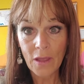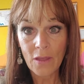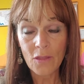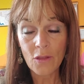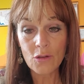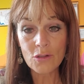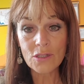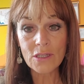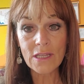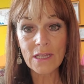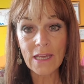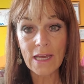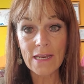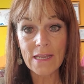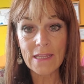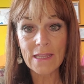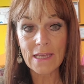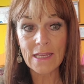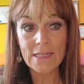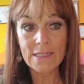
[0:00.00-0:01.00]
Those are the kind
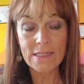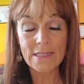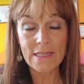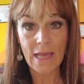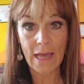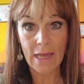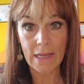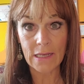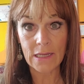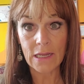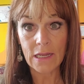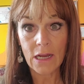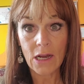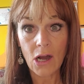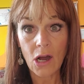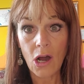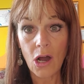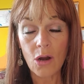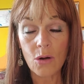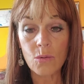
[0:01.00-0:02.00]
of things that
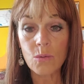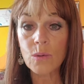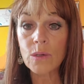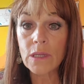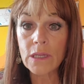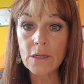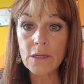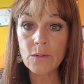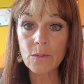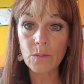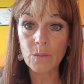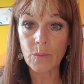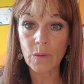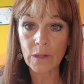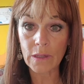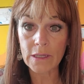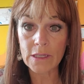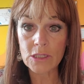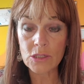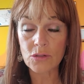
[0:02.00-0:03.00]
are really,
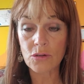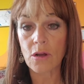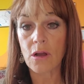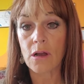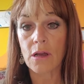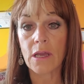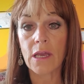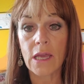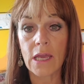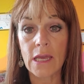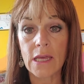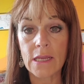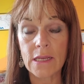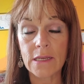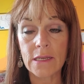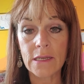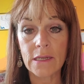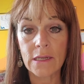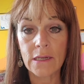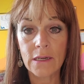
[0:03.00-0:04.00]
really strong
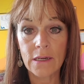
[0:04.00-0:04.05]
in